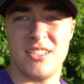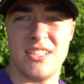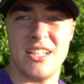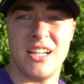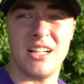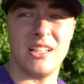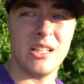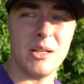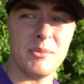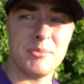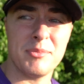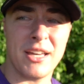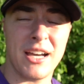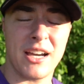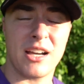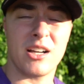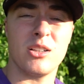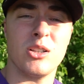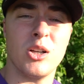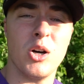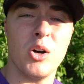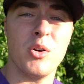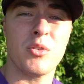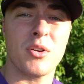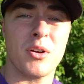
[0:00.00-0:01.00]
till up that
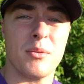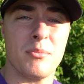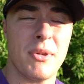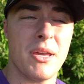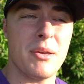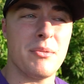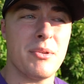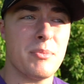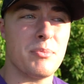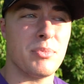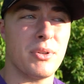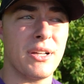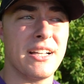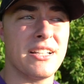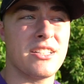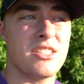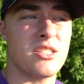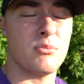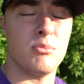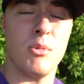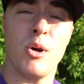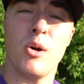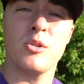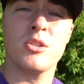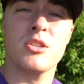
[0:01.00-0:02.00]
clover and maybe plant
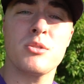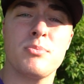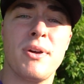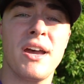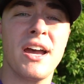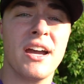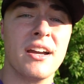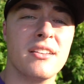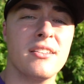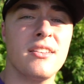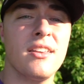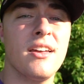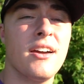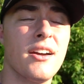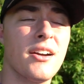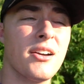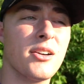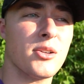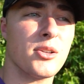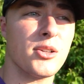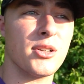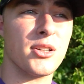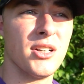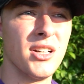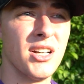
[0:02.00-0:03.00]
some oats back
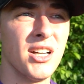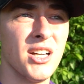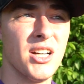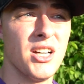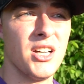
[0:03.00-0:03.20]
there, or